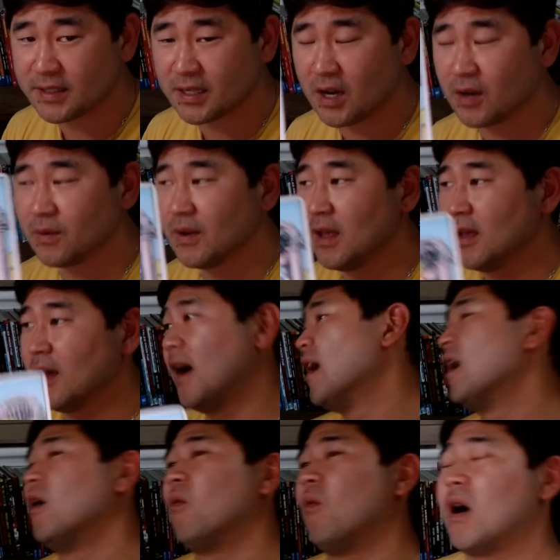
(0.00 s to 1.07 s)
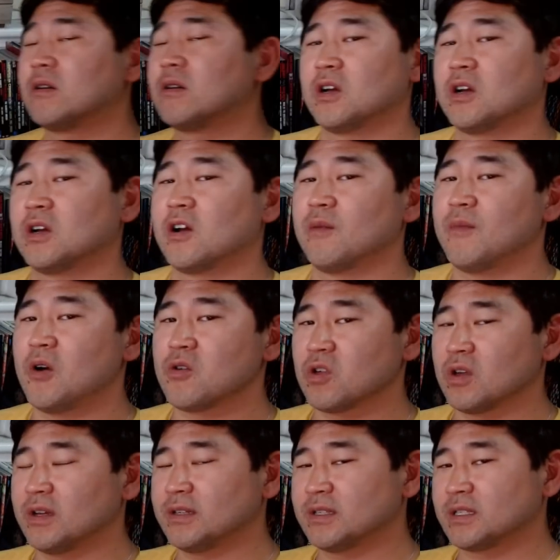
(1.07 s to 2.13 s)
So waters are
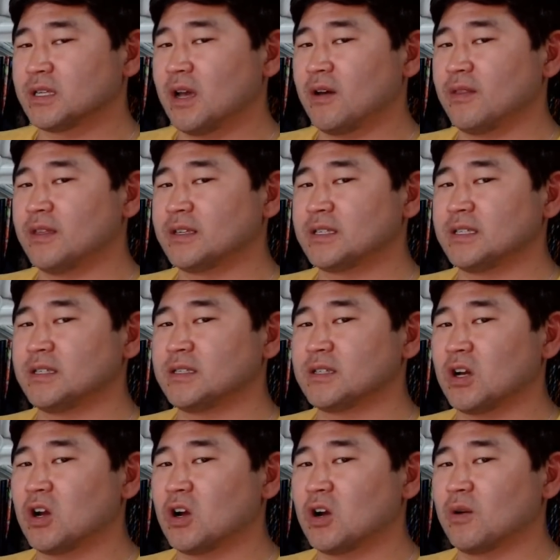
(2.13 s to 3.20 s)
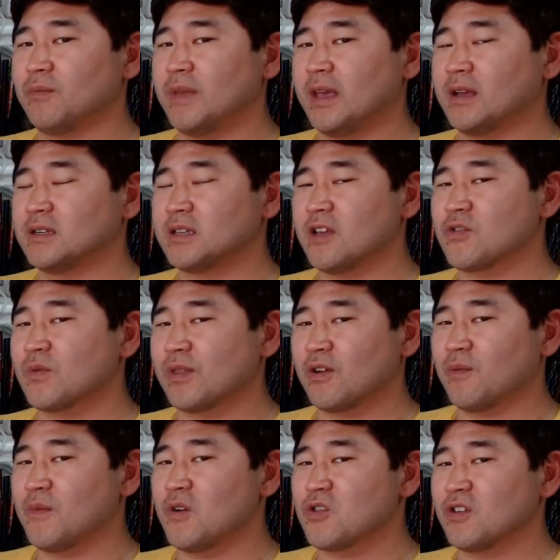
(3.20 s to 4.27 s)
emotions. So this is her being in touch with
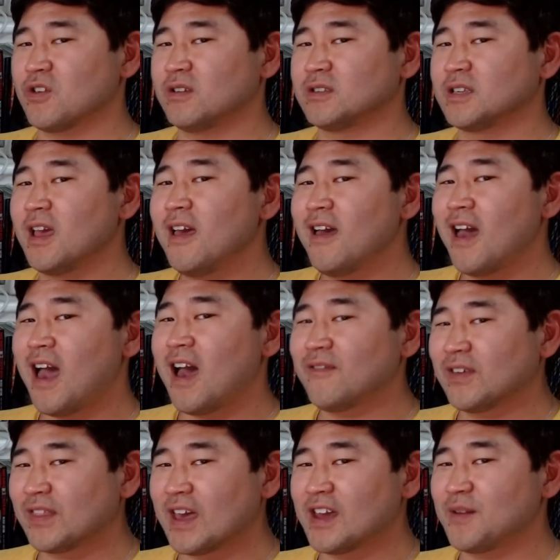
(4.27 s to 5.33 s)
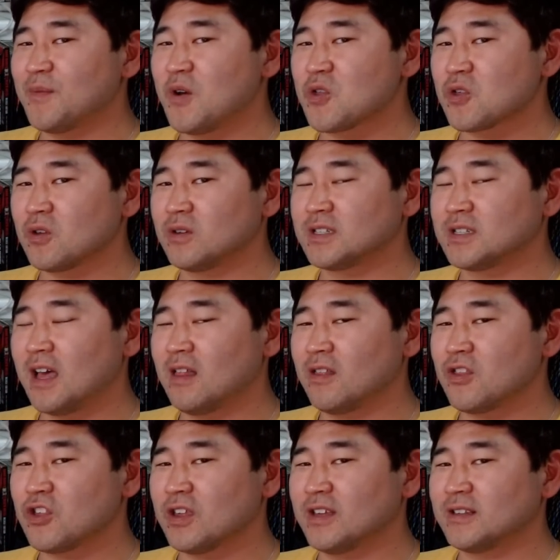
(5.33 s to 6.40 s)
her emotions, having that emotional
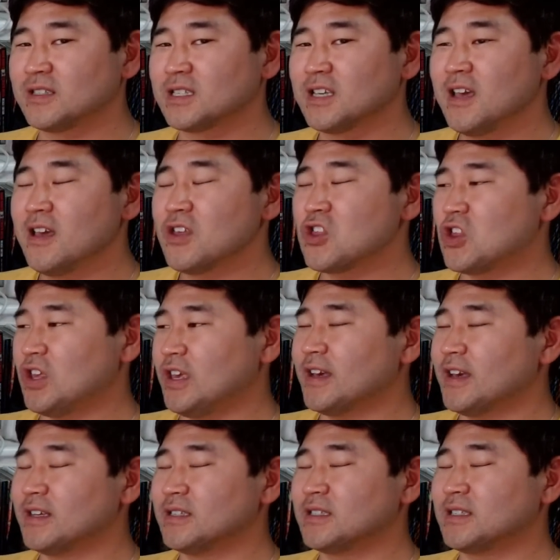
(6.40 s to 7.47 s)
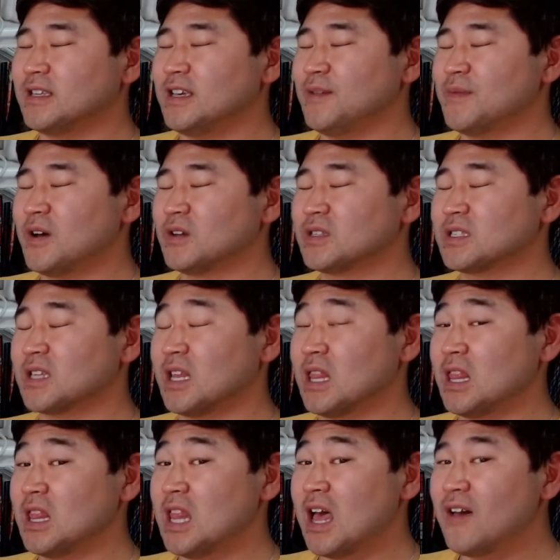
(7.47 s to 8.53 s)
intelligence. She is the most
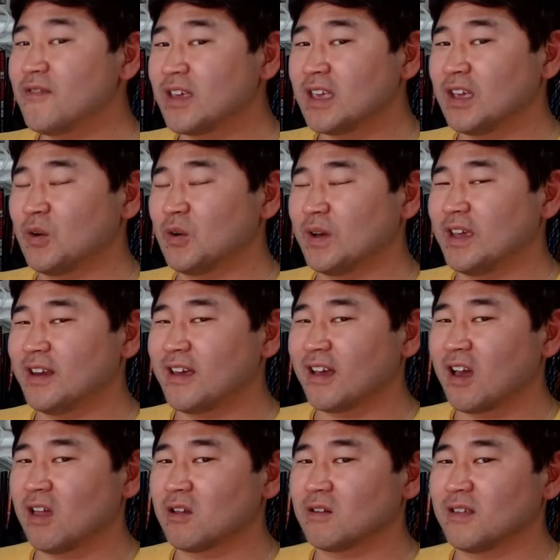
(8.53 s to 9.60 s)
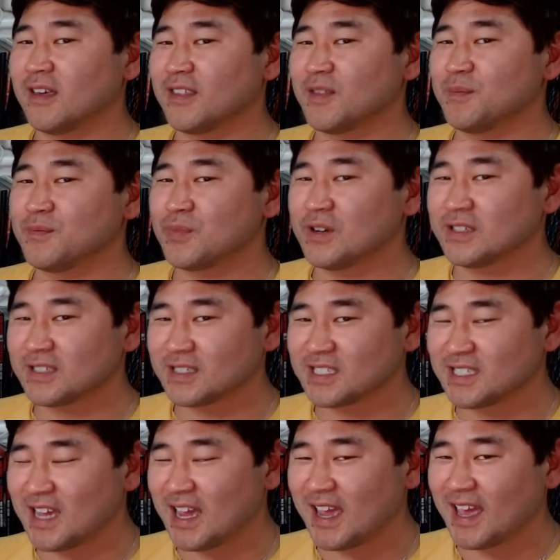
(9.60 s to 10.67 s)
loving queen. I call her like the Princess
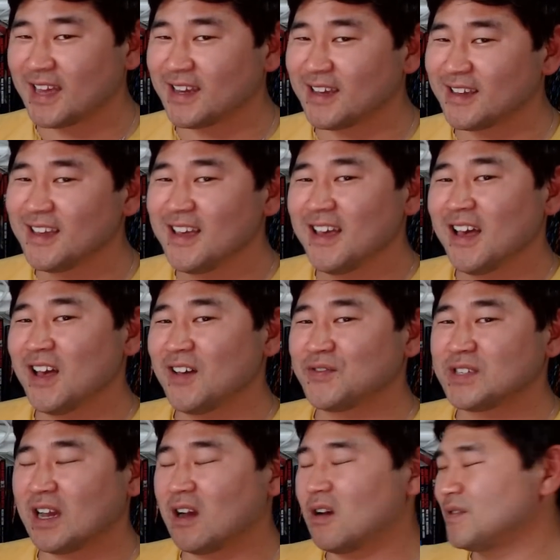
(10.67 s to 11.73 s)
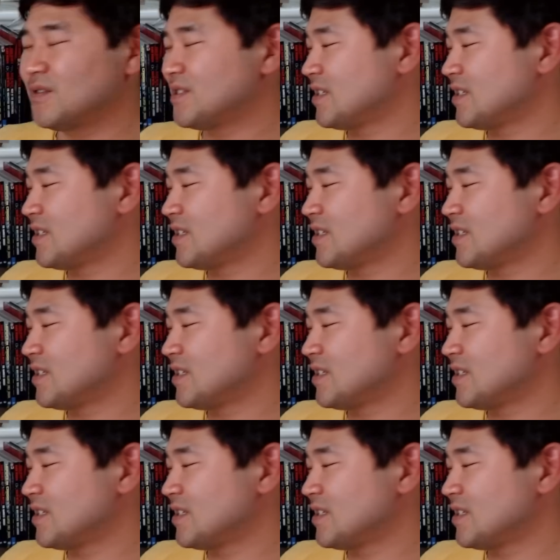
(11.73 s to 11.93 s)
Diana of tarot.